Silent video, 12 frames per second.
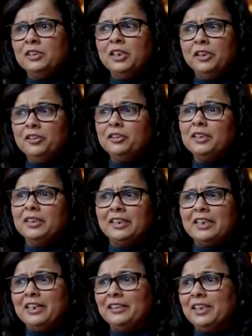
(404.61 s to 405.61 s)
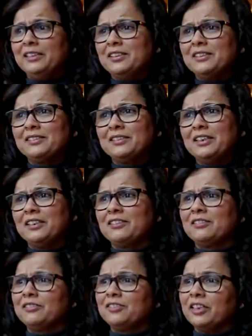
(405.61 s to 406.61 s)
The other thing, again, that doesn't get
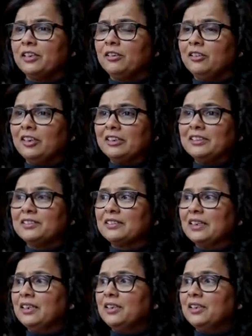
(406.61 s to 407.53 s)
said a lot is